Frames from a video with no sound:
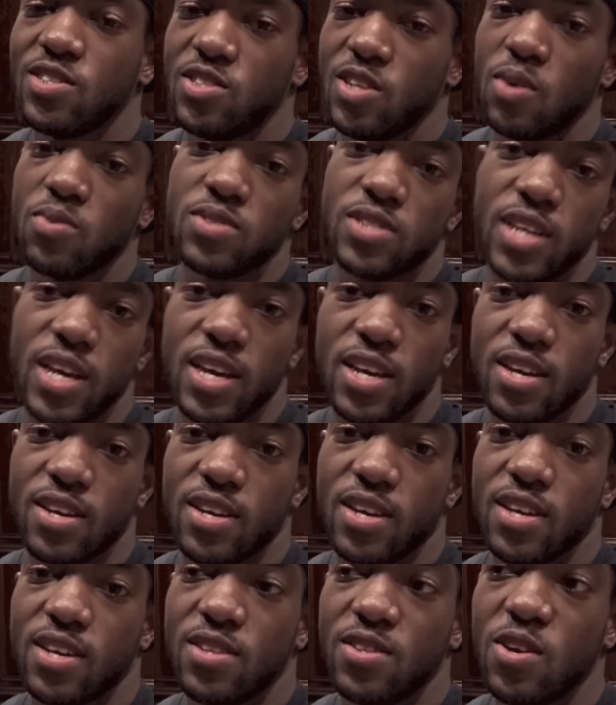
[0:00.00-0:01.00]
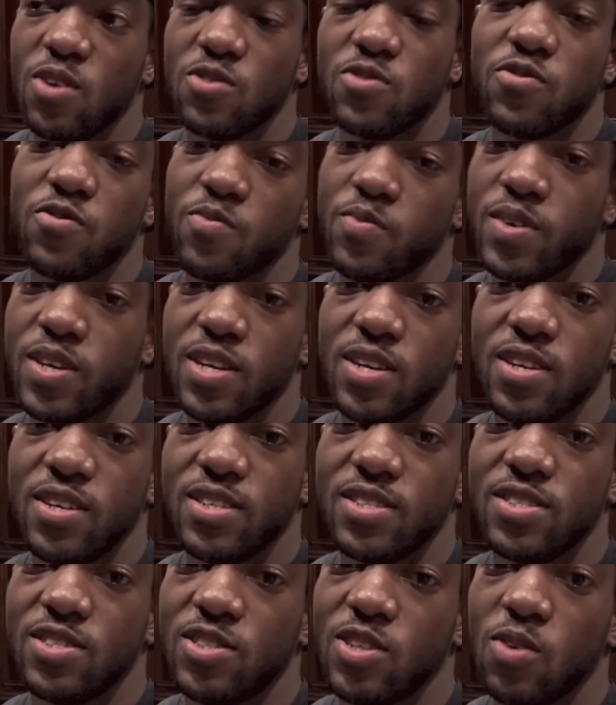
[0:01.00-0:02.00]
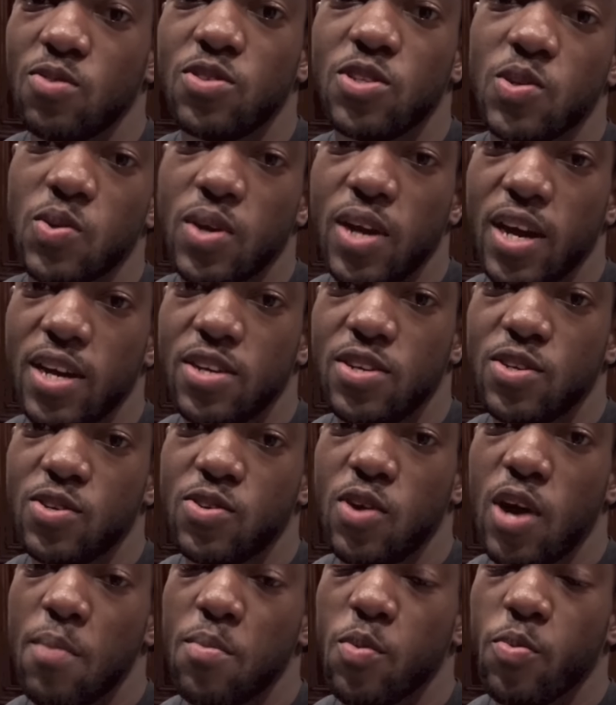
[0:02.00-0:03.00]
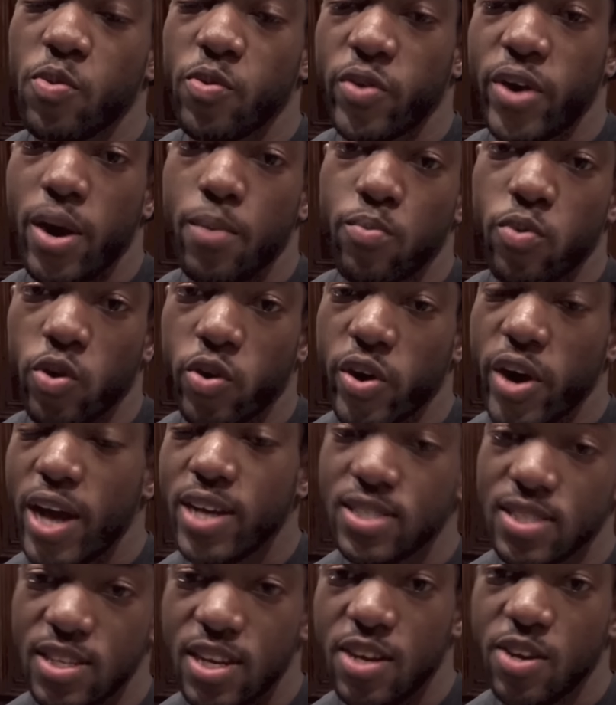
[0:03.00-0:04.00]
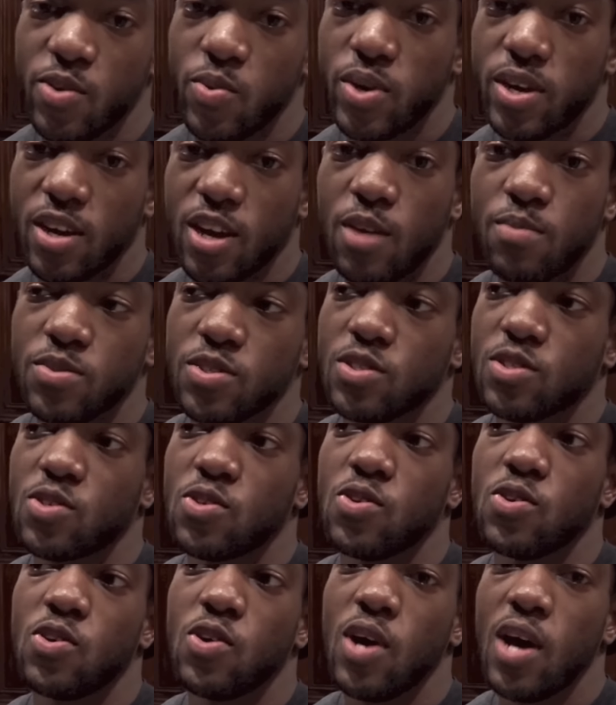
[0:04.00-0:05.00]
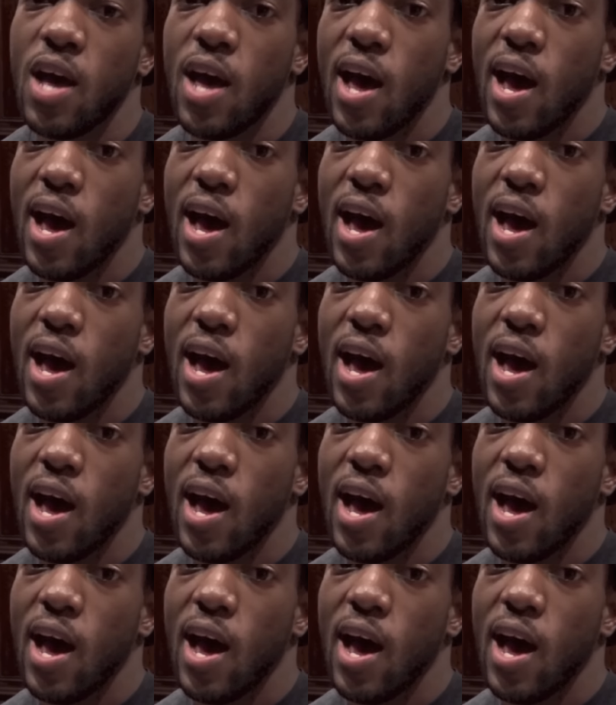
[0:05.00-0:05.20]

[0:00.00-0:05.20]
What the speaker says: Don't take notes from me. Don't do what I do. I'm a procrastinator when it comes to school.